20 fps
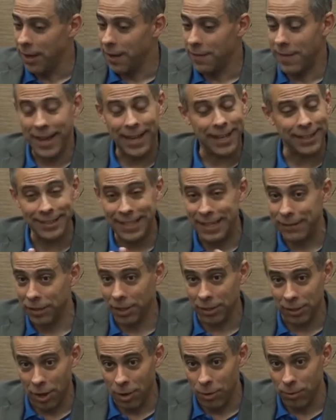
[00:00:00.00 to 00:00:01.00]
they can leave it
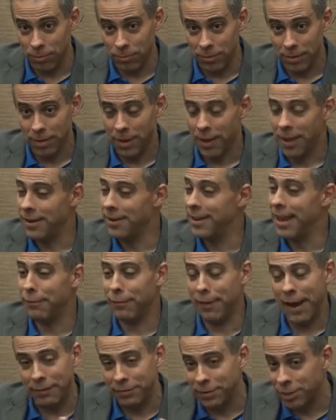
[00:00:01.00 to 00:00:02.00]
alone,
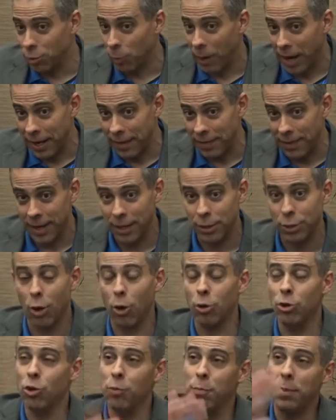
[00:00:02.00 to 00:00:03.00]
never have to do anything,
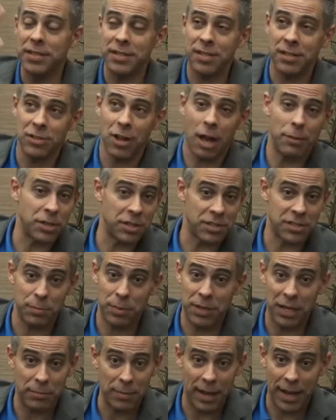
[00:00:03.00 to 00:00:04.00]
no new business objects are
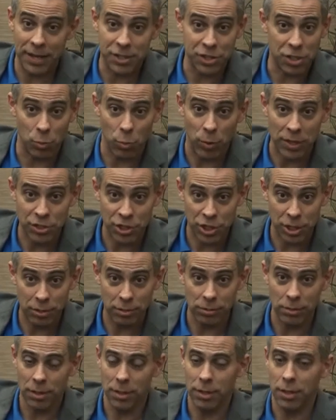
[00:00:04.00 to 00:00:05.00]
being managed in
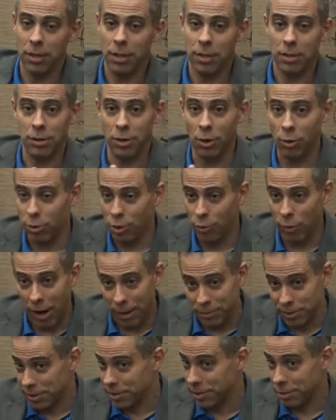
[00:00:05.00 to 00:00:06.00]
Windchill, no new
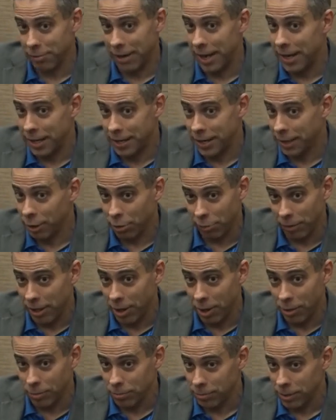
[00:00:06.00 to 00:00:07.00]
objects are created in
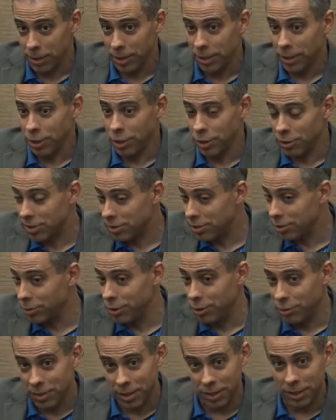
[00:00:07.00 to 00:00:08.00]
Creo, you're still
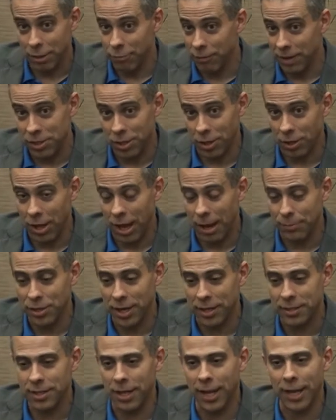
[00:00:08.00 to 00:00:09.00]
using the original
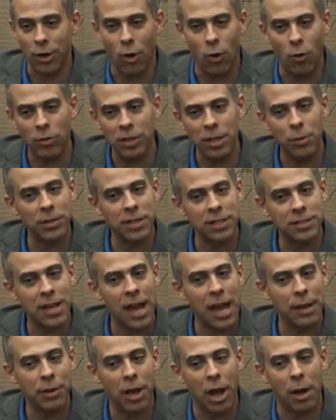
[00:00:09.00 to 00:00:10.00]
objects, and only when the
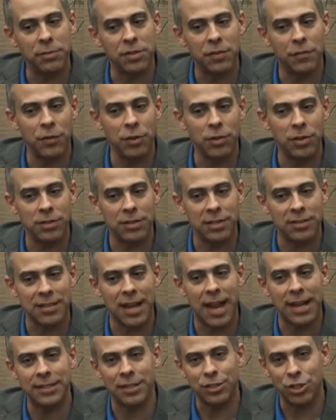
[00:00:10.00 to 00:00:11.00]
time comes for you to
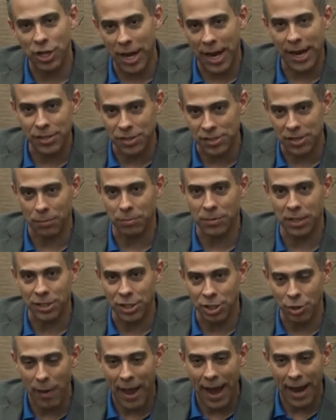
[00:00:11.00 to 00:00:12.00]
decide to change something
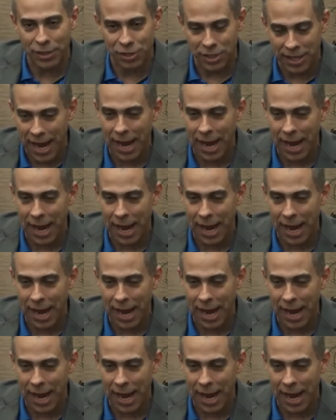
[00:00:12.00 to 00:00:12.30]
do you actually